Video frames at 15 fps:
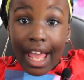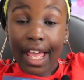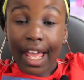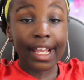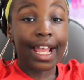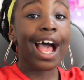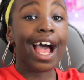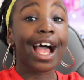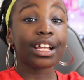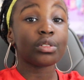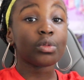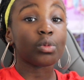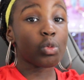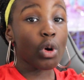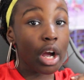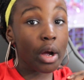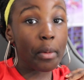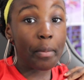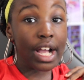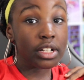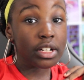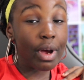Hey guys, welcome
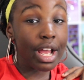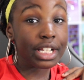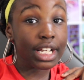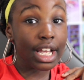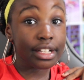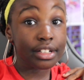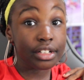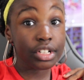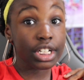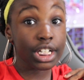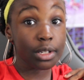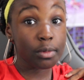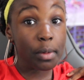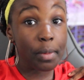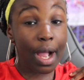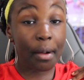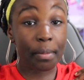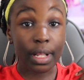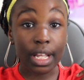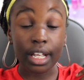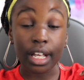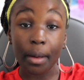back to my channel. Today we're back
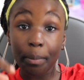playing at